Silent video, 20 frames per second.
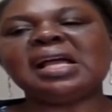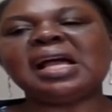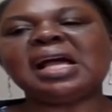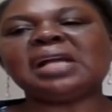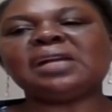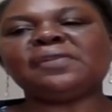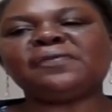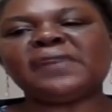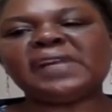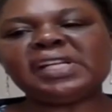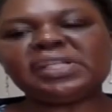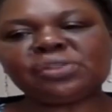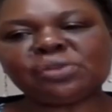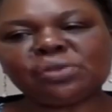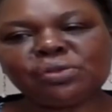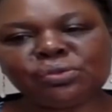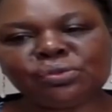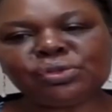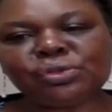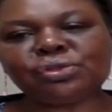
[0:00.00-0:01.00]
and find
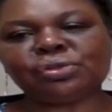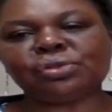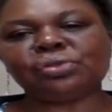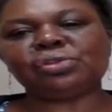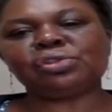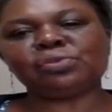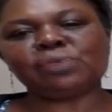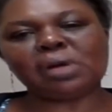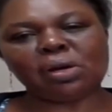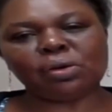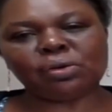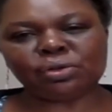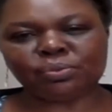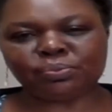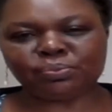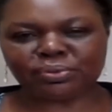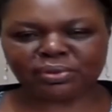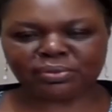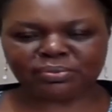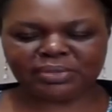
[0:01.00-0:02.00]
solutions to our
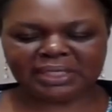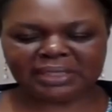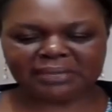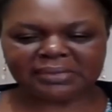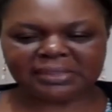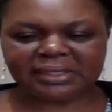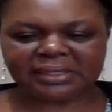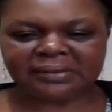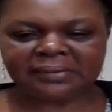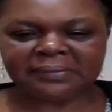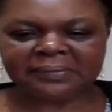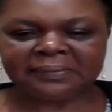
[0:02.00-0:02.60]
own problems.